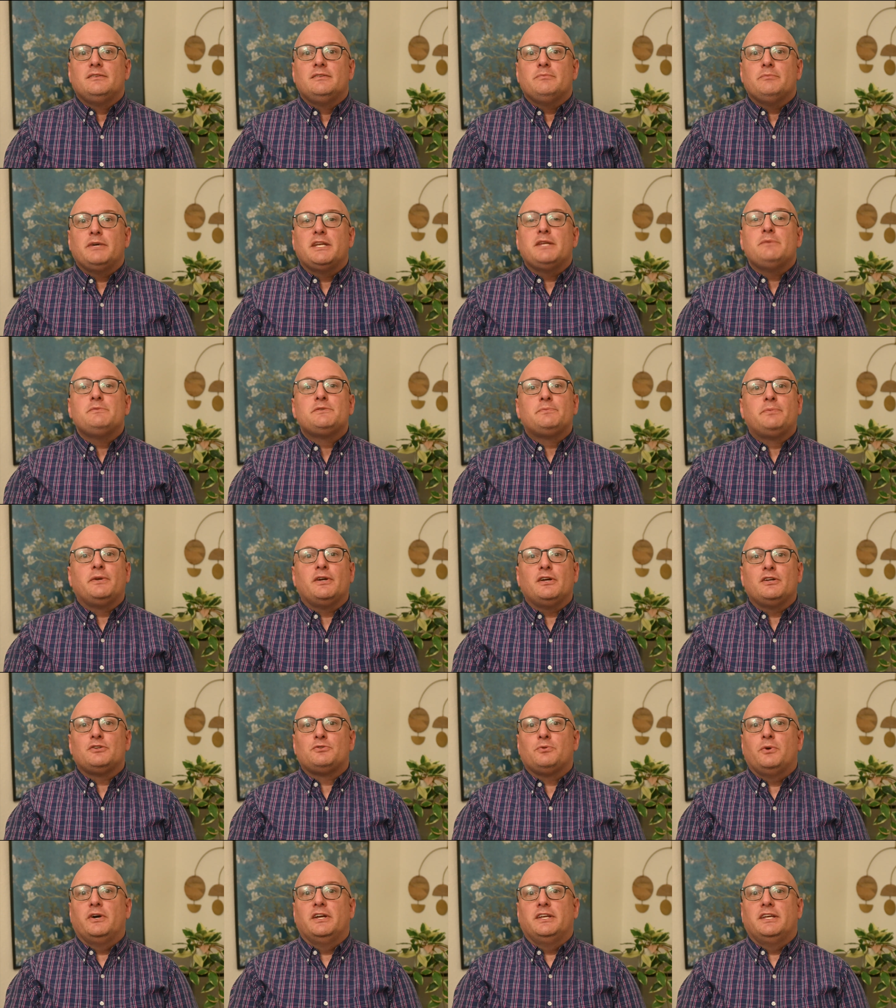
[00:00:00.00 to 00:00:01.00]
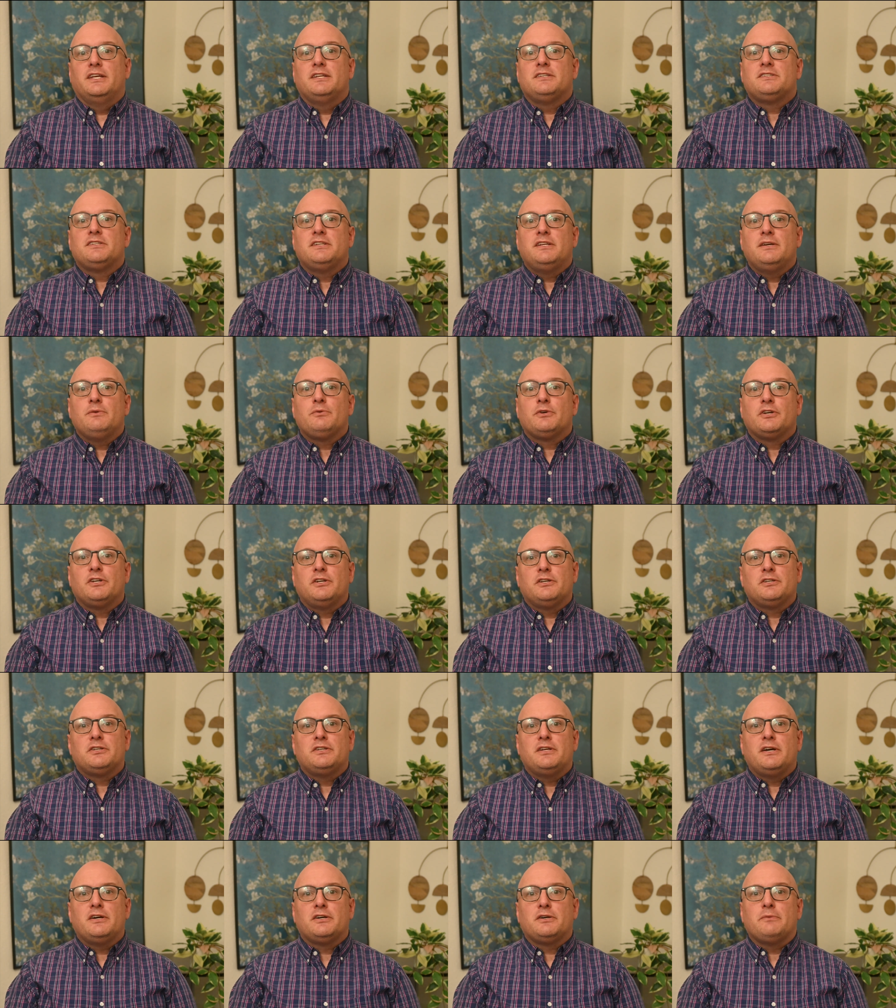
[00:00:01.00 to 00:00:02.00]
My name's Pierre-Antoine, and today we're going to
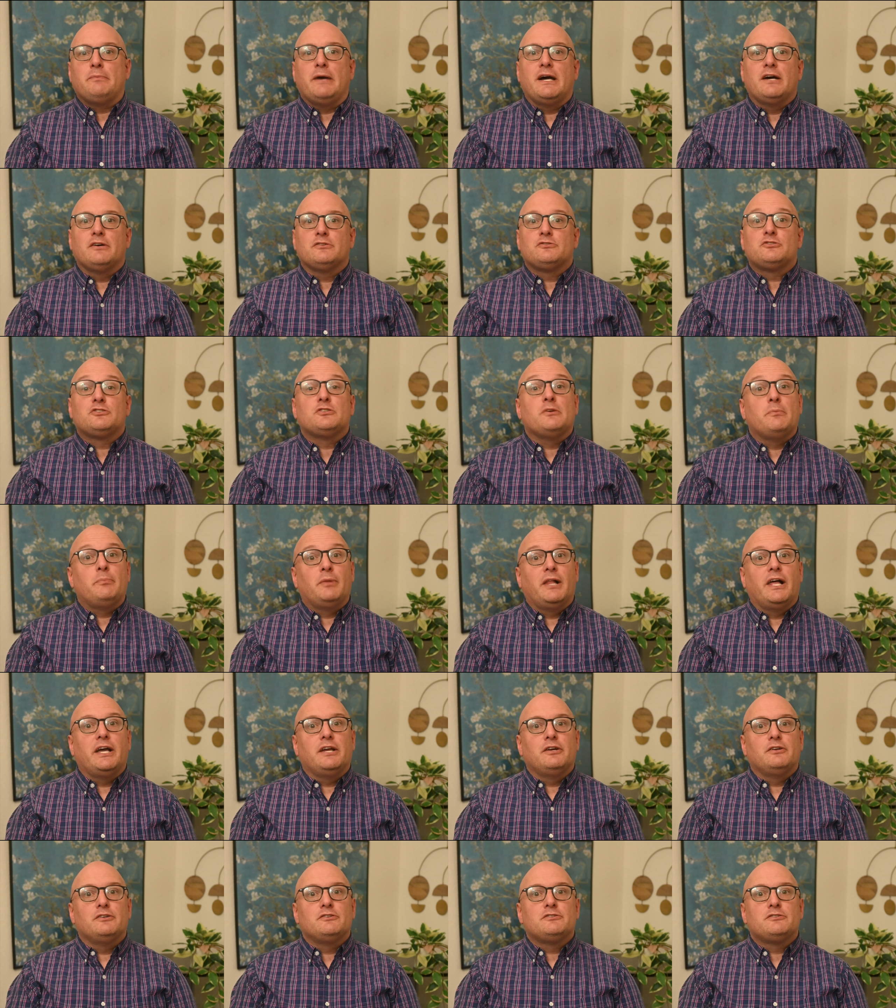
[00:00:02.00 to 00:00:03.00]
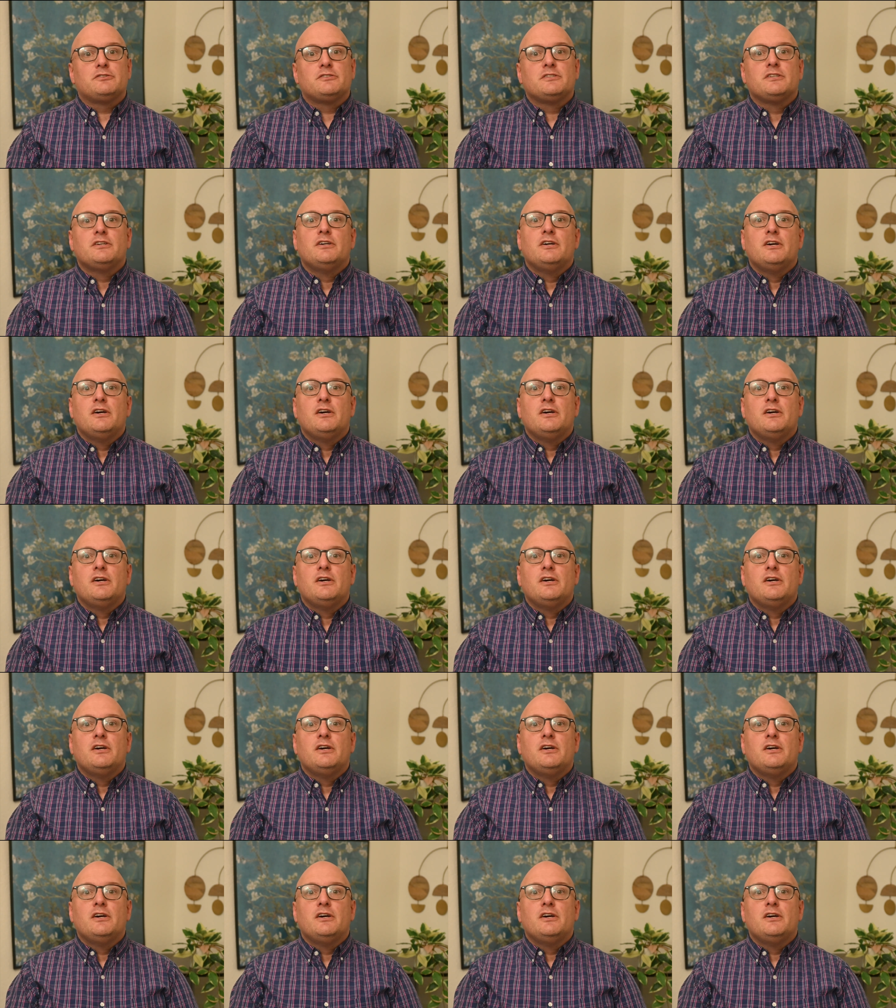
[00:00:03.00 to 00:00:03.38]
talk about suppliers,